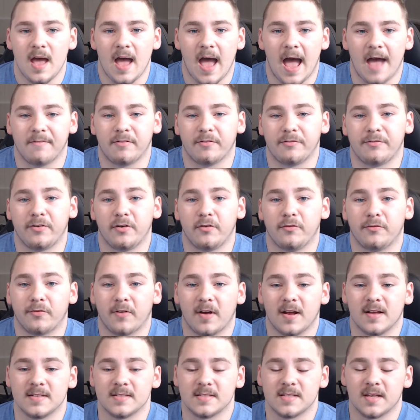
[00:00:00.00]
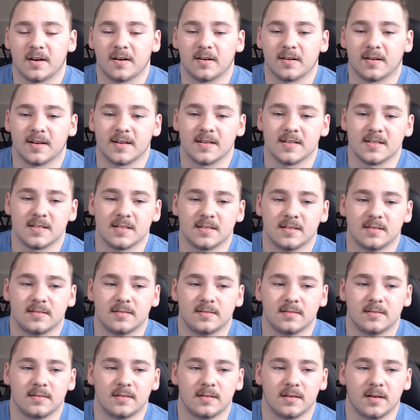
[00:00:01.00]
I have a few friends that are gonna,
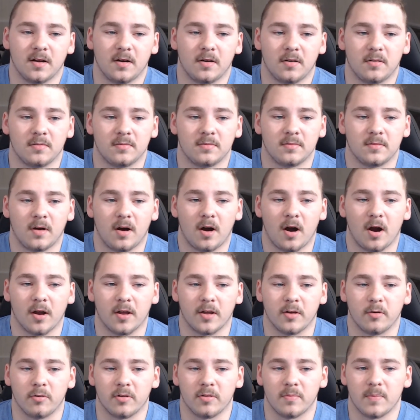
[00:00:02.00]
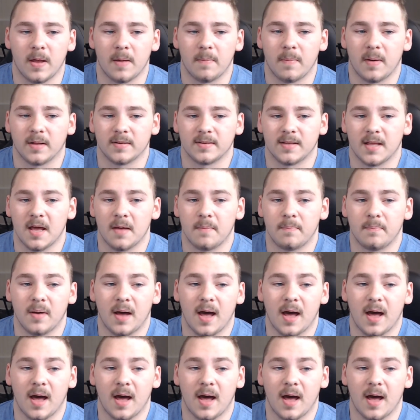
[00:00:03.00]
argue with me about that,